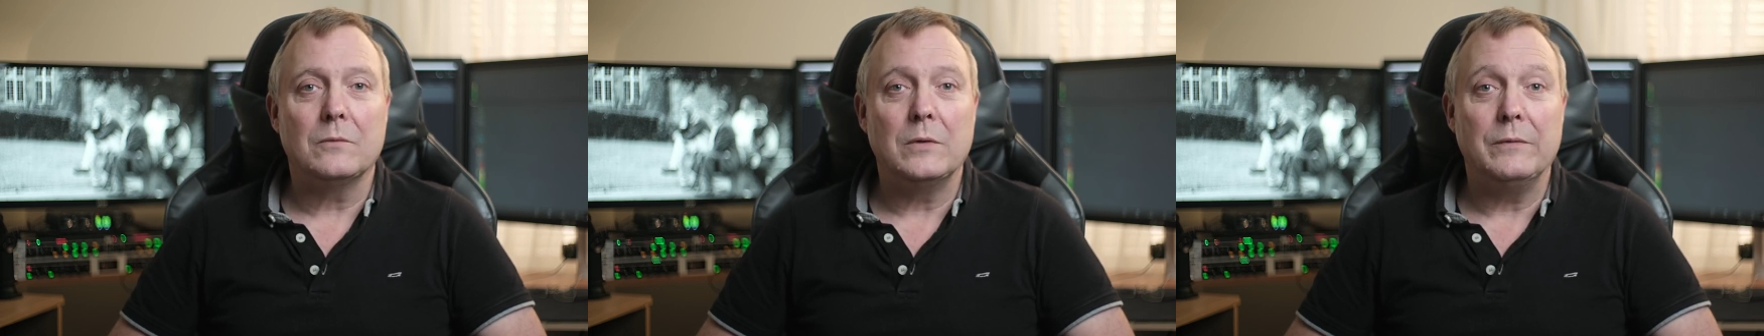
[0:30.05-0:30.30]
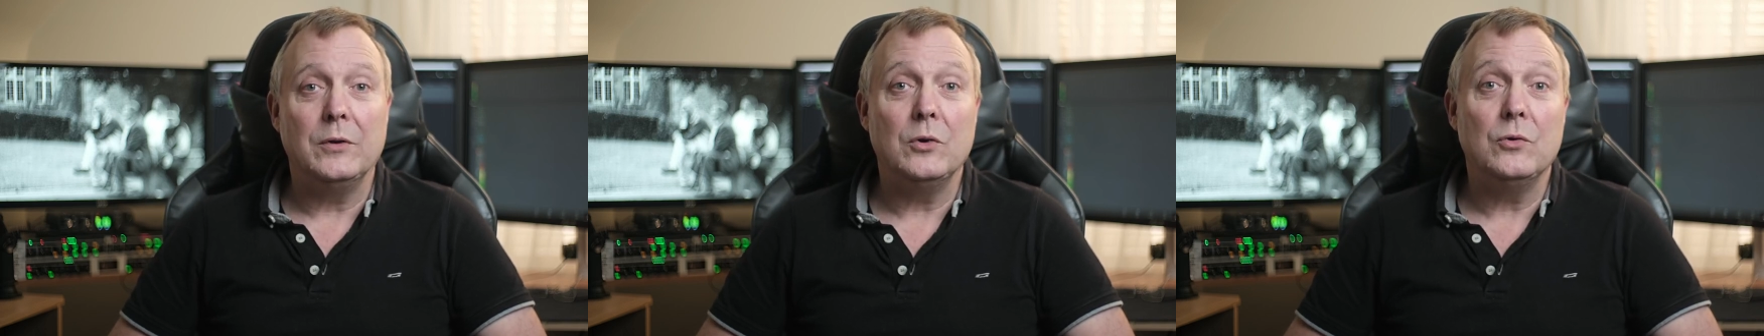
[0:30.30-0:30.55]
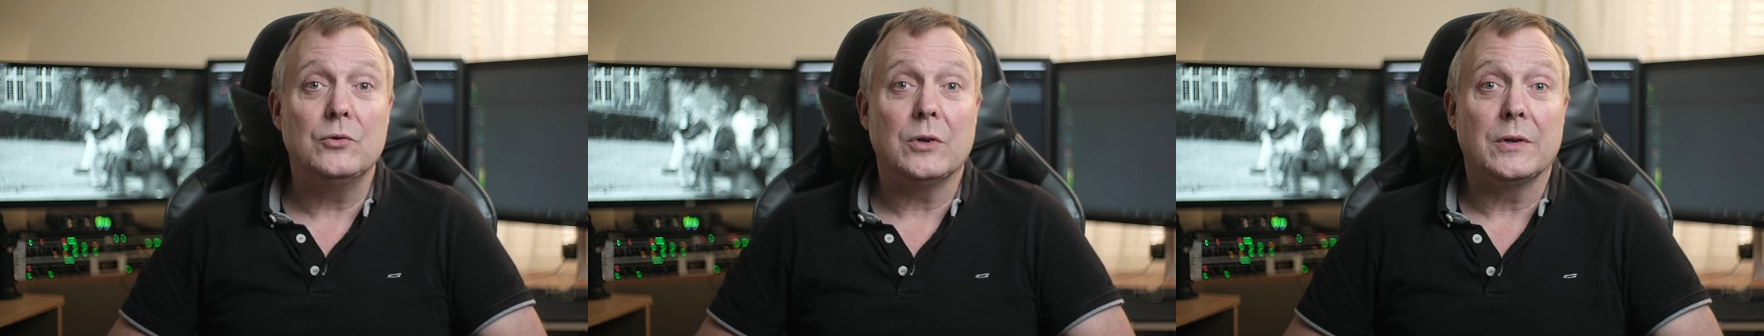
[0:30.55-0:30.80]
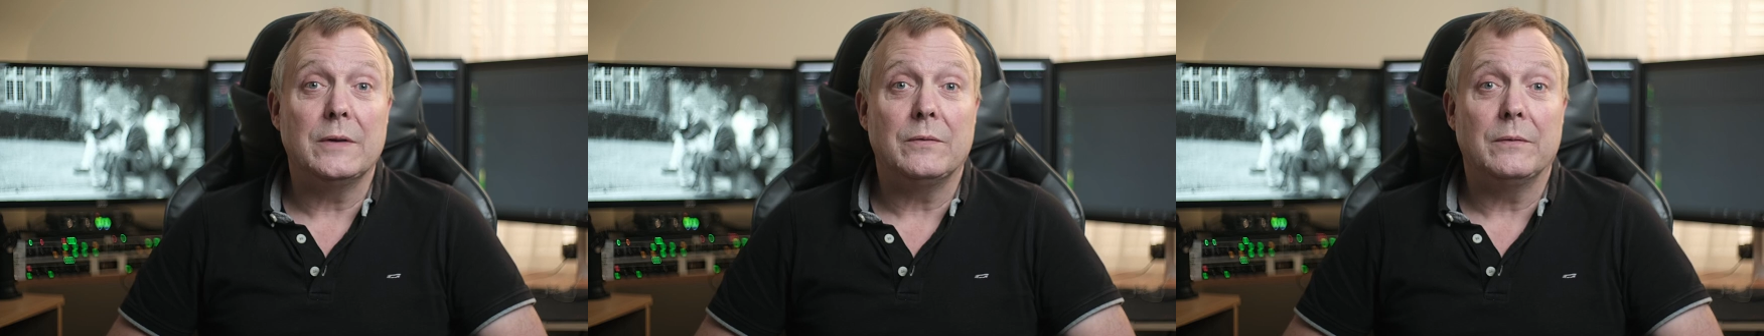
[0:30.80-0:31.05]
reviews
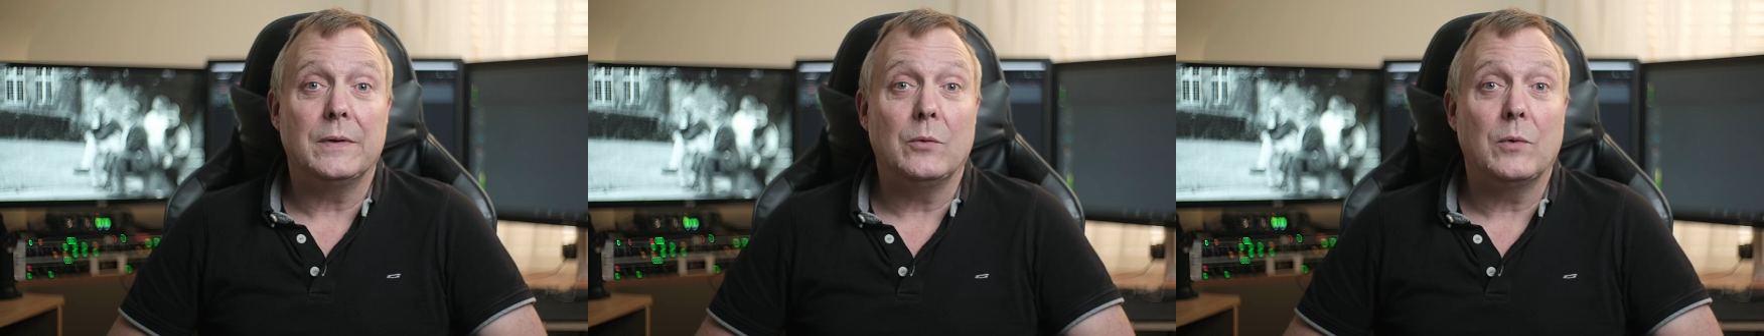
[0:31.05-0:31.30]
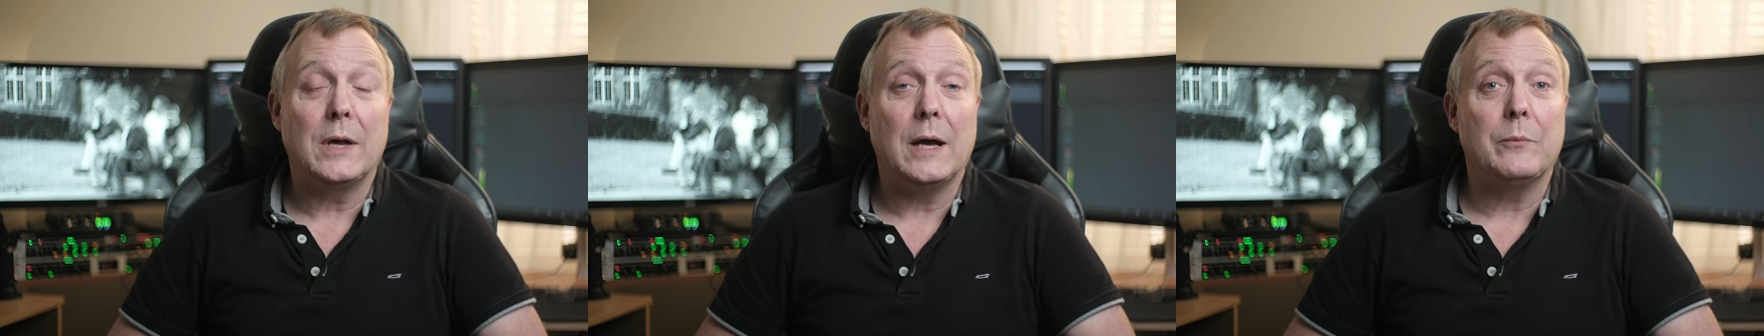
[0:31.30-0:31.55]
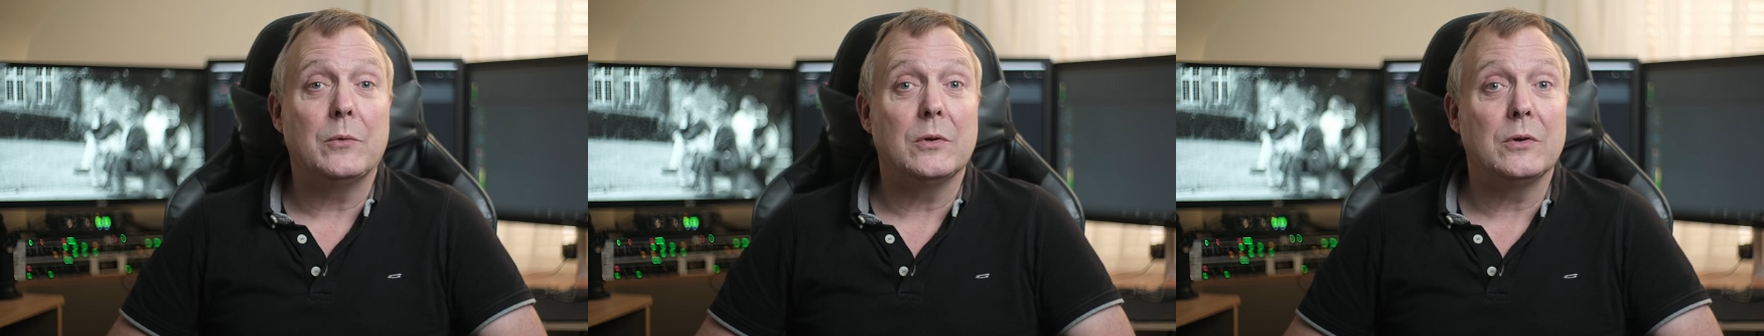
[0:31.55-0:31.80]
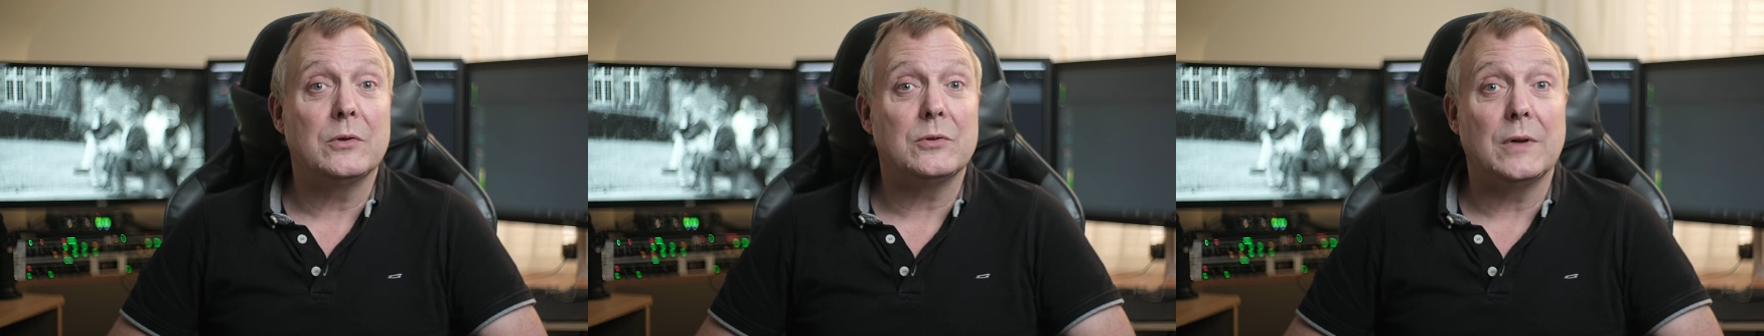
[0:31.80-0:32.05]
on different film
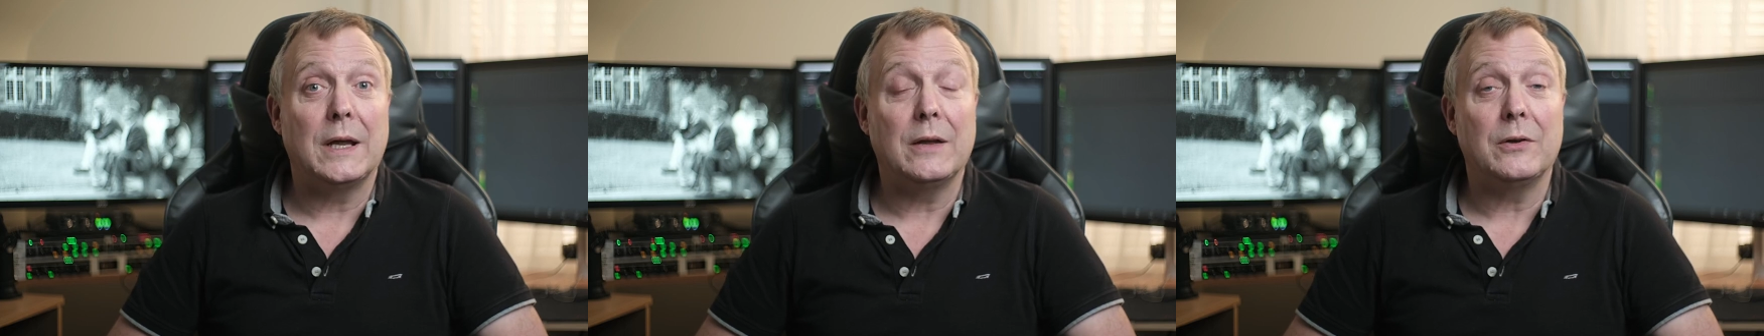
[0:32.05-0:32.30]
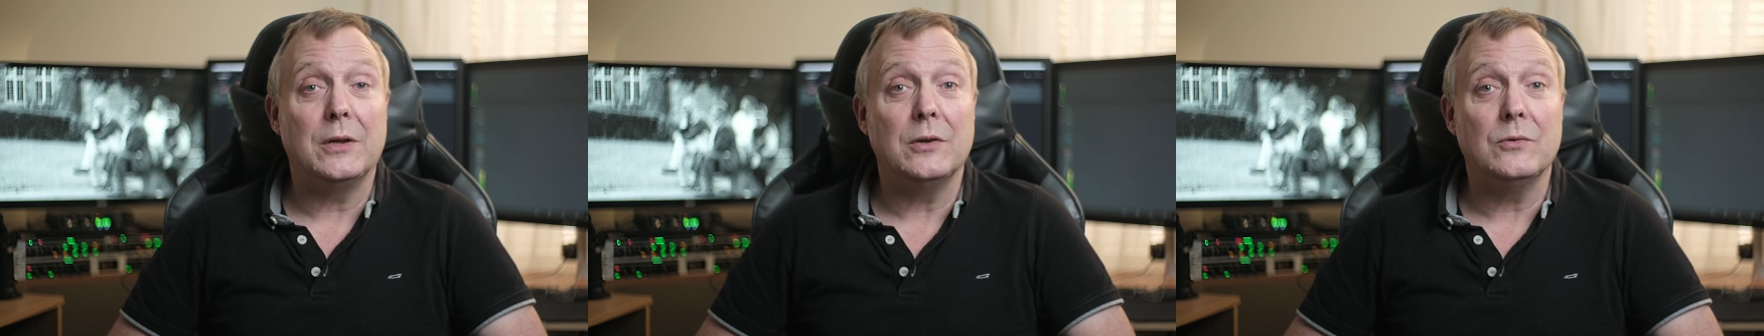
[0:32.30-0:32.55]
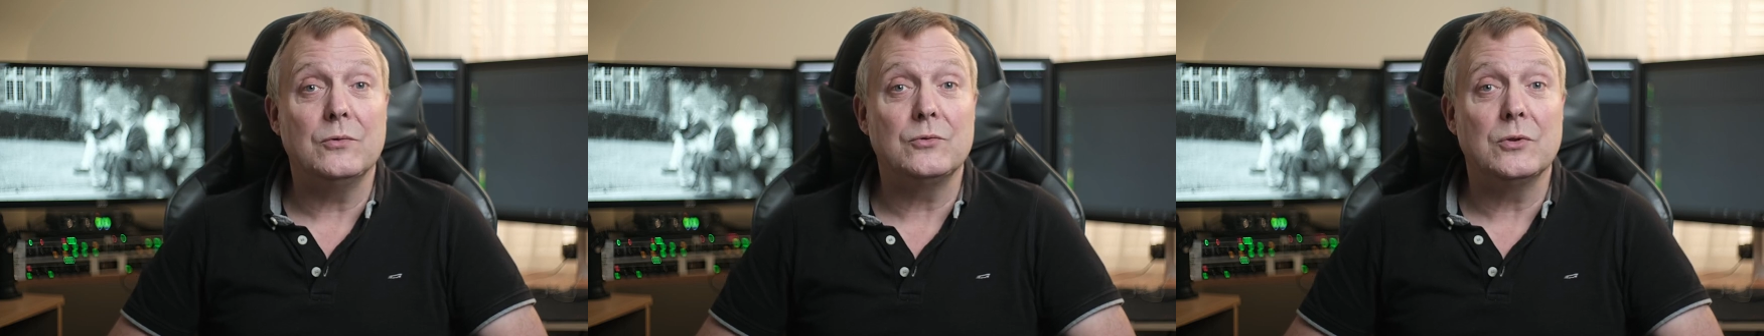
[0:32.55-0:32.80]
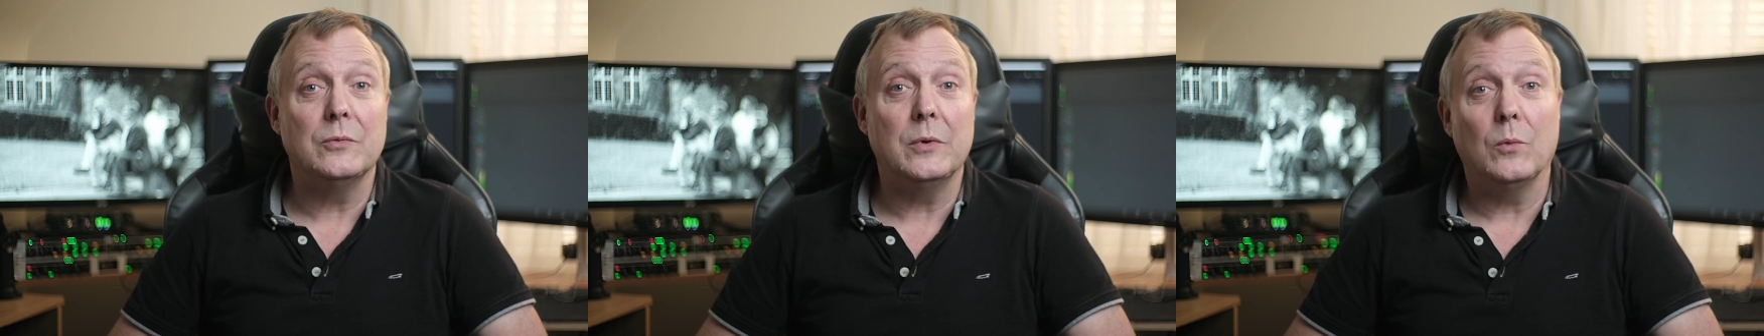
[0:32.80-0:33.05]
cameras and how to use
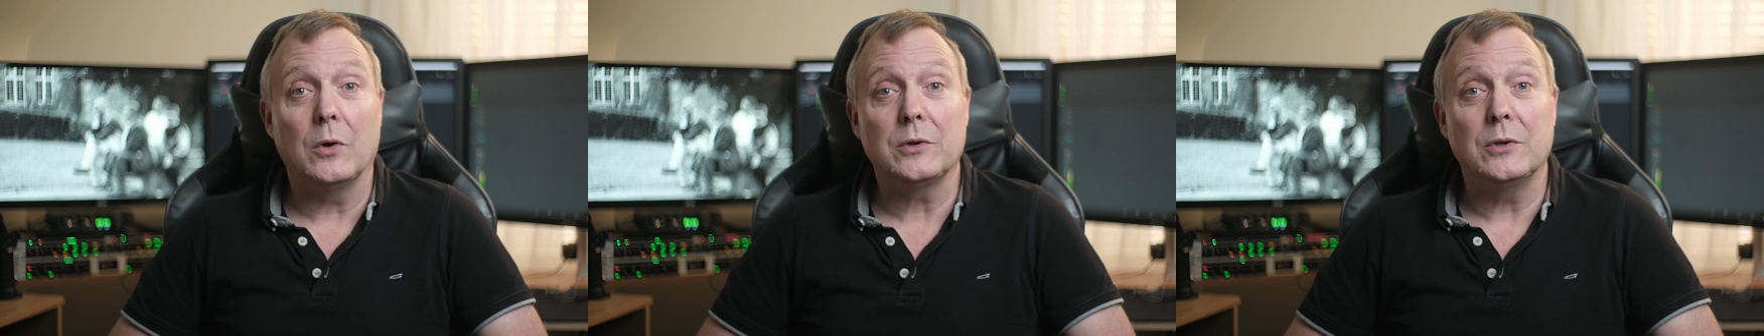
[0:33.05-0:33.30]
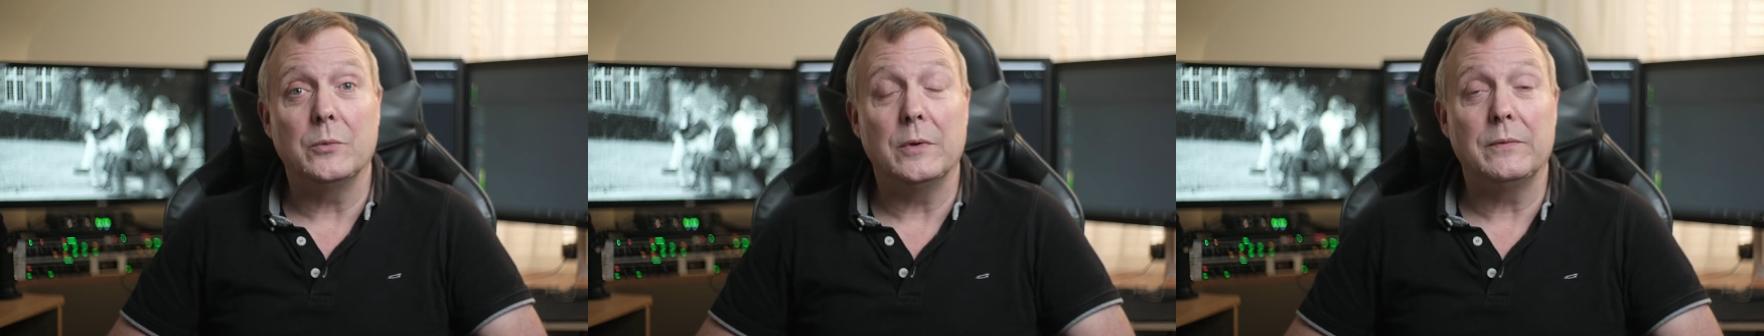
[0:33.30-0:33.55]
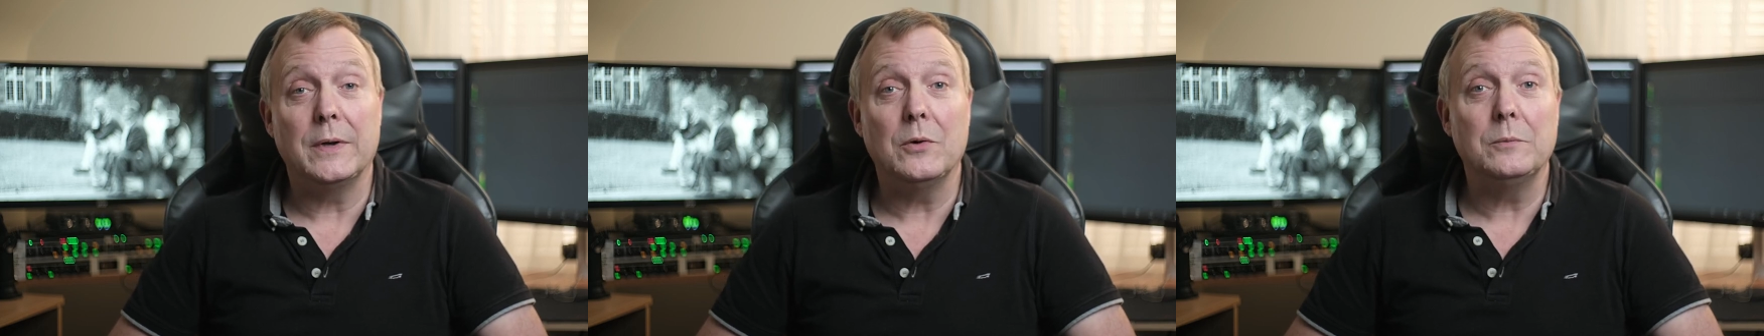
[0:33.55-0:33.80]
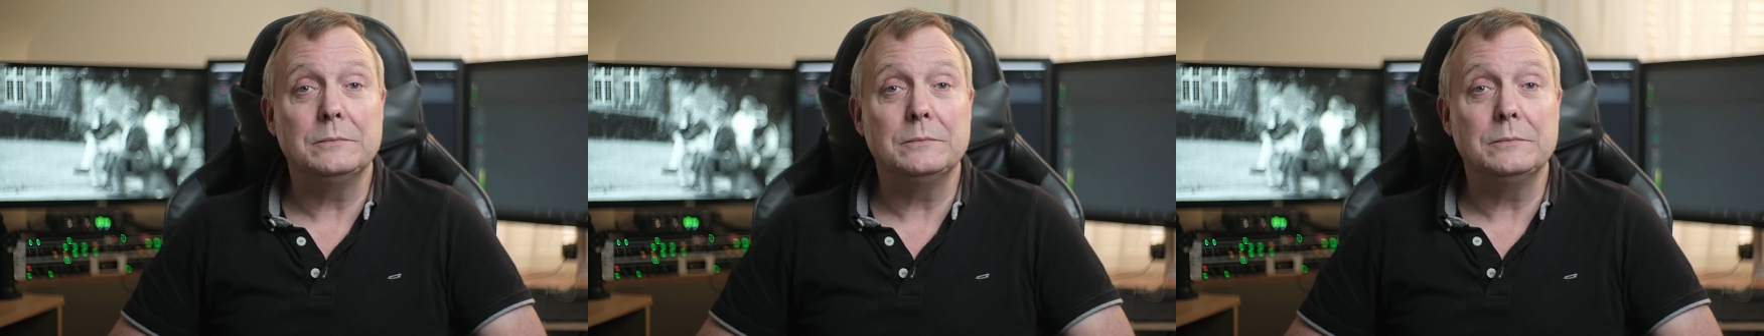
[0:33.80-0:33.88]
them and what to do with film.